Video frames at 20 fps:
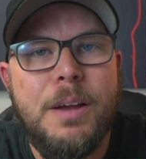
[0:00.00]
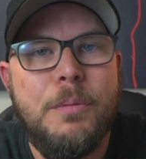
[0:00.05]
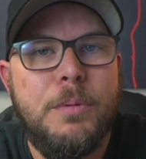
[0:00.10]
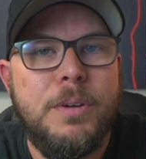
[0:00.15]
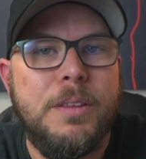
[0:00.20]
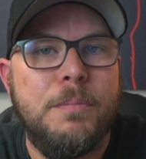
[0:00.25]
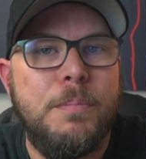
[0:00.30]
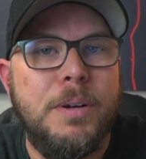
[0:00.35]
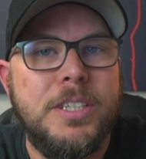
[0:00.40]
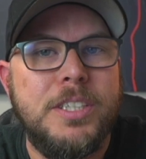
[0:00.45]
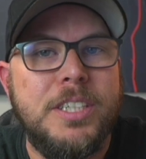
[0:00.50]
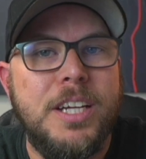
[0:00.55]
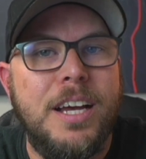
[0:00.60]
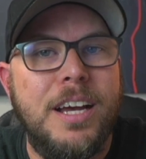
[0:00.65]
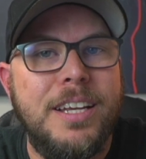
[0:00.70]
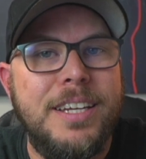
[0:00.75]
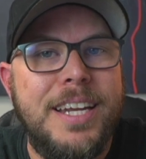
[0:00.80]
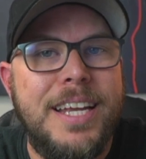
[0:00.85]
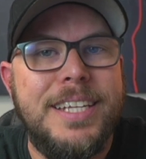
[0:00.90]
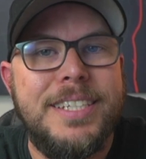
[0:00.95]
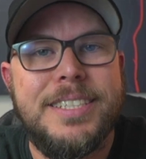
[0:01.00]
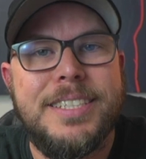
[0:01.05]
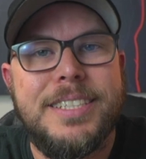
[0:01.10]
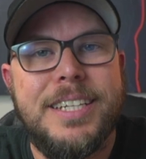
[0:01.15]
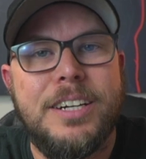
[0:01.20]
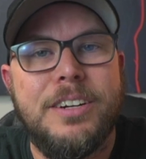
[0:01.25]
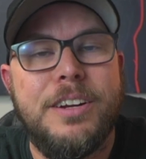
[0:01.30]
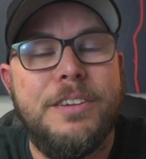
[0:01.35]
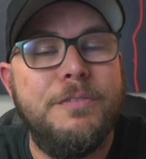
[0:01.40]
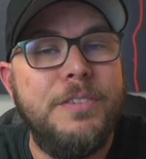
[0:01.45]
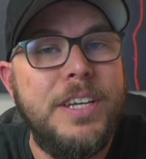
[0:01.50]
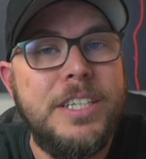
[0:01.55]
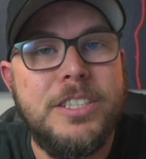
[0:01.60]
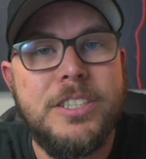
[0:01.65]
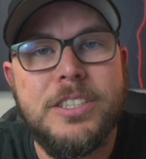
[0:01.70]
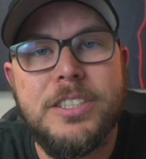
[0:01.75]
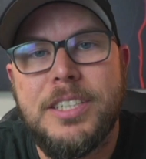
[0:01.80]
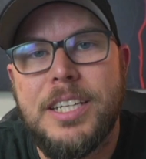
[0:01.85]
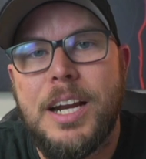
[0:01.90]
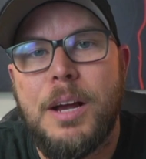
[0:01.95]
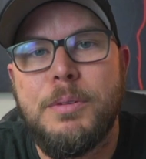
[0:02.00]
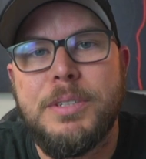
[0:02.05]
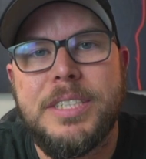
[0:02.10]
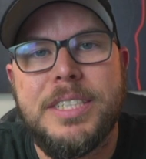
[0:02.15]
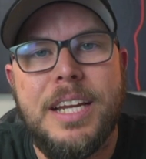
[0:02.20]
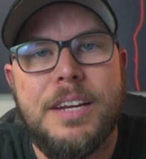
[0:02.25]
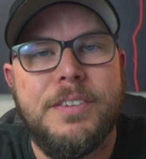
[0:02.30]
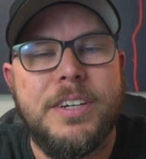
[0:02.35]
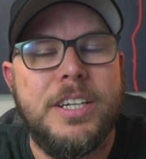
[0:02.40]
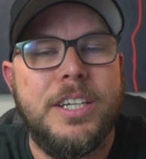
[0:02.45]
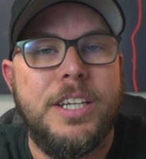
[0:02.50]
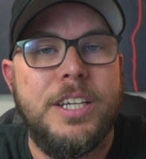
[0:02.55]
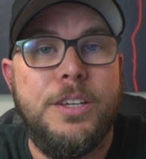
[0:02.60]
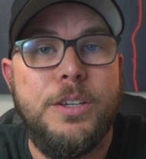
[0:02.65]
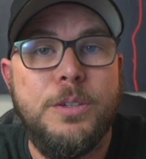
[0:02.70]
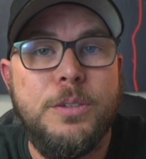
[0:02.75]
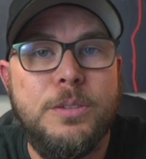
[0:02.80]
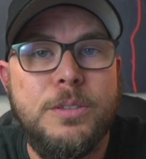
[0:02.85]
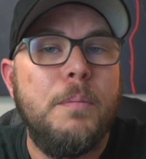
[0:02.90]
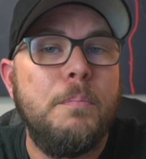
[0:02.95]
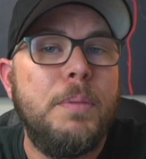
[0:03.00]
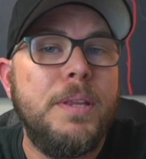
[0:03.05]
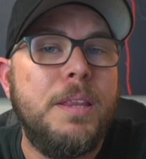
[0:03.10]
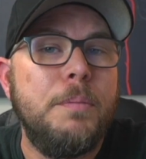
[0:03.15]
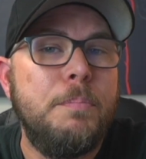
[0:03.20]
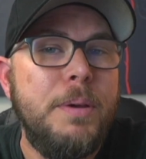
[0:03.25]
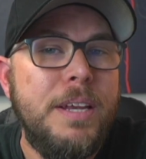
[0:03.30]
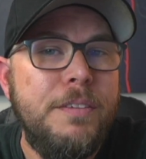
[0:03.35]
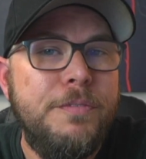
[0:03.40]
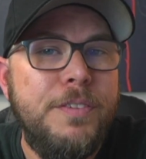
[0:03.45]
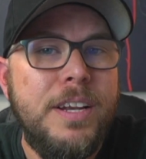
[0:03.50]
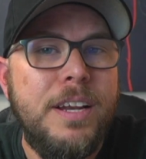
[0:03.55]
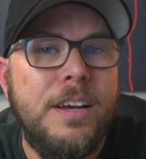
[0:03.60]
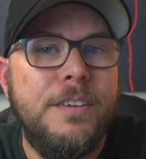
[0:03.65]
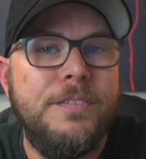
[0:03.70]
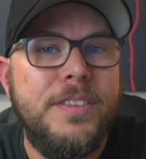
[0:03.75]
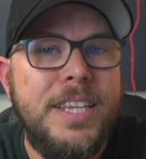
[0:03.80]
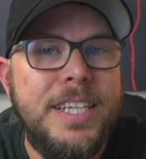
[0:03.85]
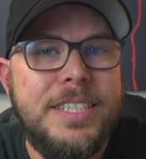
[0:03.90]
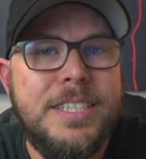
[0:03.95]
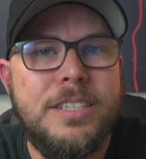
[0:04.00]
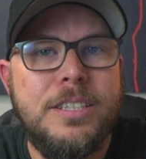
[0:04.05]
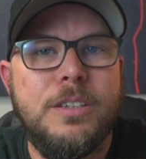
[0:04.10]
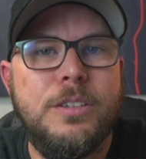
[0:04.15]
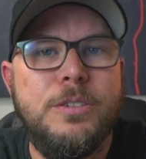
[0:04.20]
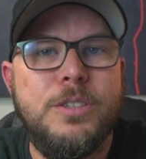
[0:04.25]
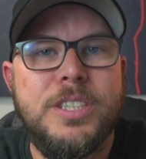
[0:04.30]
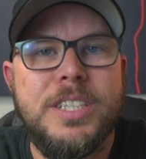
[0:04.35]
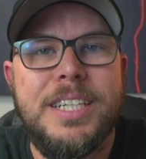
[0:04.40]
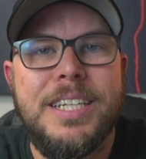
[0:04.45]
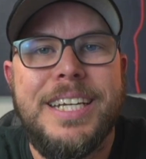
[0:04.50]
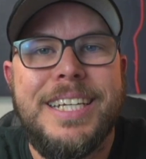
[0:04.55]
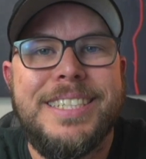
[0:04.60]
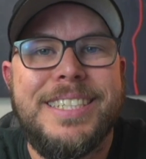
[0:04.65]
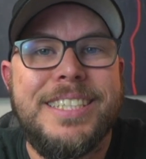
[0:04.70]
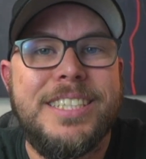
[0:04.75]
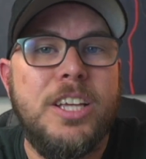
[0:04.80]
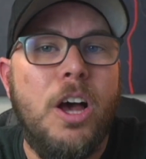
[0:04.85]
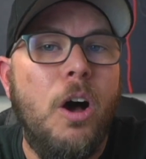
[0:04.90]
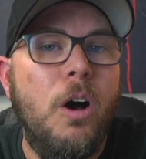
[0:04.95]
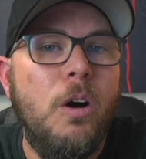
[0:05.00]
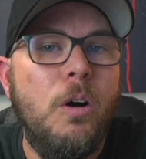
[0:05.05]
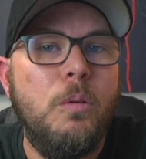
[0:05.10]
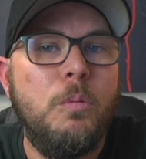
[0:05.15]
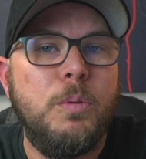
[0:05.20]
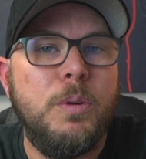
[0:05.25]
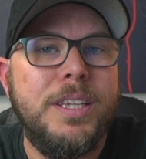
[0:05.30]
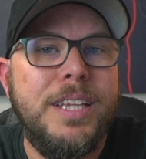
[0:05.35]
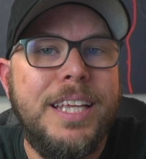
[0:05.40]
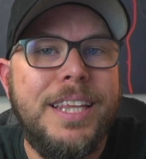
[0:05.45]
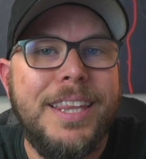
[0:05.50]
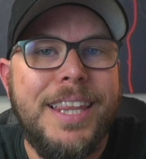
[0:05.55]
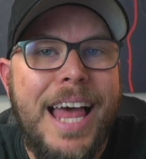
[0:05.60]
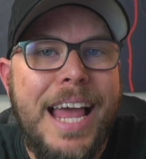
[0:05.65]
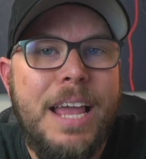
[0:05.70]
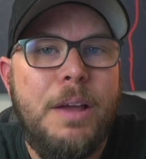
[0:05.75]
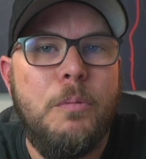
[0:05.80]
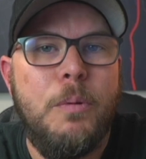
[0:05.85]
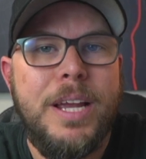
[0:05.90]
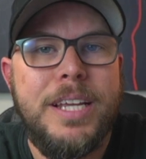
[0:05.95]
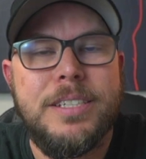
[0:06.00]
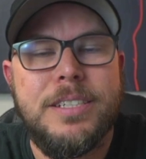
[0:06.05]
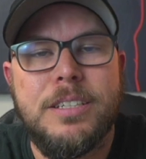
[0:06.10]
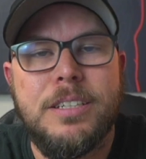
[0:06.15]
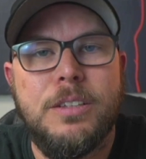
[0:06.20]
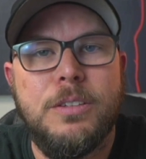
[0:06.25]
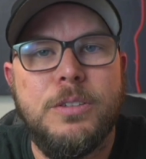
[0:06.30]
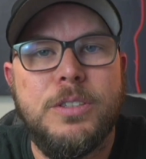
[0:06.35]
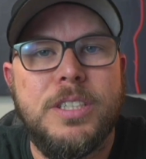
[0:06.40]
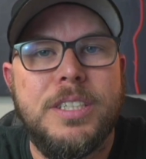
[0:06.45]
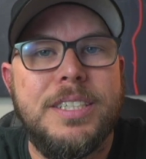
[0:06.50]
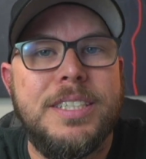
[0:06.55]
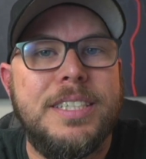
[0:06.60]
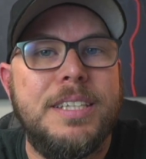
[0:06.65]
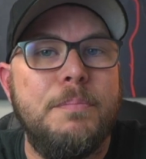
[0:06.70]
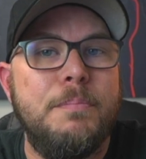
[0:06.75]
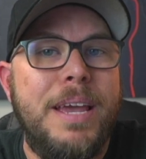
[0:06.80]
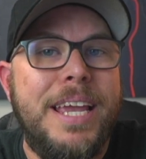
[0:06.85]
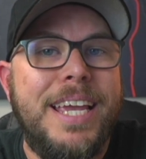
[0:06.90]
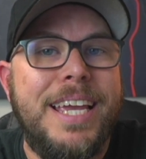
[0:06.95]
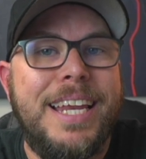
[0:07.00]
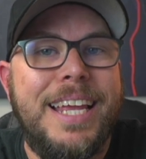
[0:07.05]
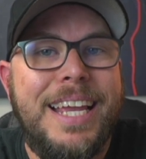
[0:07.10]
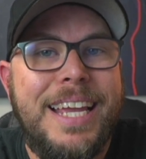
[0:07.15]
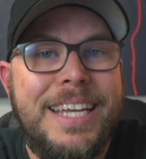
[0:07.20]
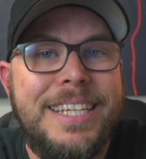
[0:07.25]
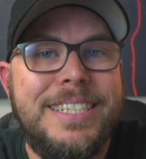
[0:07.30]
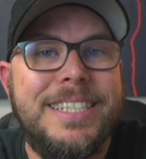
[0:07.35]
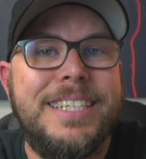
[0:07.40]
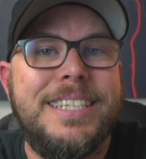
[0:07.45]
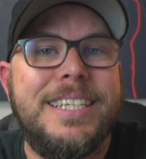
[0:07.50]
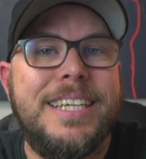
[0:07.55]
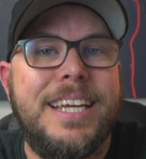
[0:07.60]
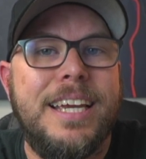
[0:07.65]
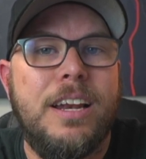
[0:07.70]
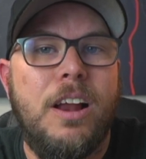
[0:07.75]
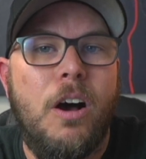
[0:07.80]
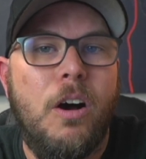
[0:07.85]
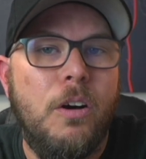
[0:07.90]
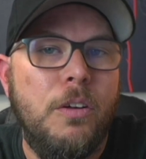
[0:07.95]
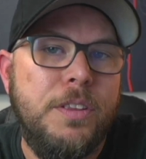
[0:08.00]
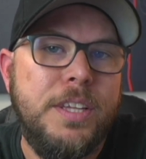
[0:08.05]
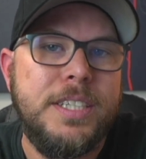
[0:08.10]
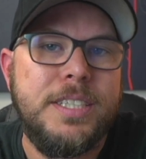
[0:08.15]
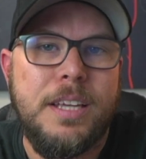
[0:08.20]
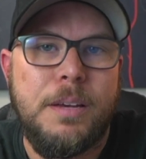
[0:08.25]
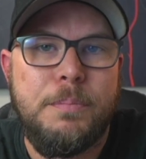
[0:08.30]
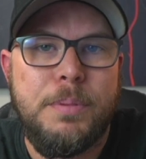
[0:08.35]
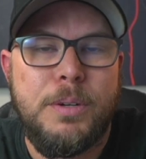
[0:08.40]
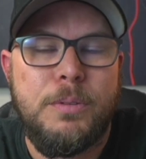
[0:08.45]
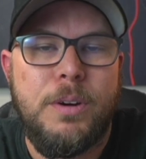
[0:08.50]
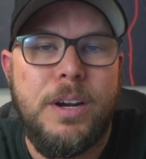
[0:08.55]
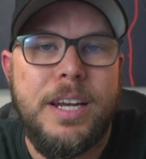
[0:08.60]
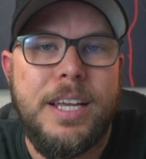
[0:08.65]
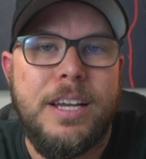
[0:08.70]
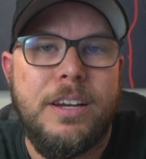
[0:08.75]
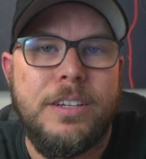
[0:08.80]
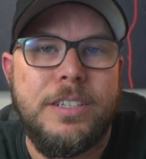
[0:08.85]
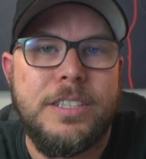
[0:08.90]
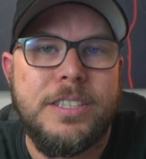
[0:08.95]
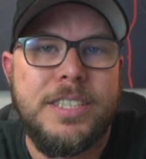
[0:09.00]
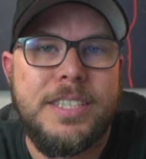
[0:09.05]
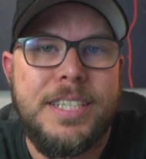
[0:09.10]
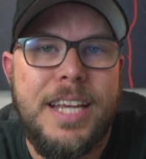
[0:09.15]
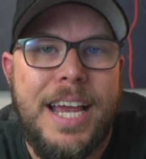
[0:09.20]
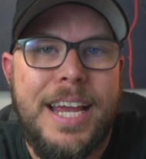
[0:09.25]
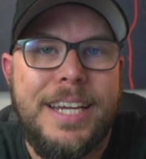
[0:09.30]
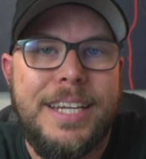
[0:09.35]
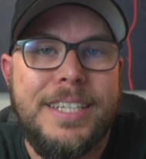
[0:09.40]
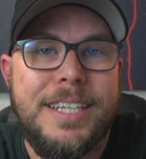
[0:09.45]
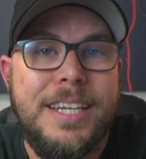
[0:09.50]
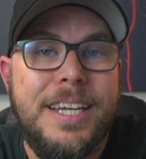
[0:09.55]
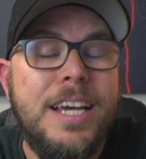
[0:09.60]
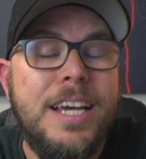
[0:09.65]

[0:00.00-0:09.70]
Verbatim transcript: with a bunch of unnecessary features that I was never gonna use, but the benefit of this solution is it's all really lightweight solutions that make it easy to get all this up and running on your site.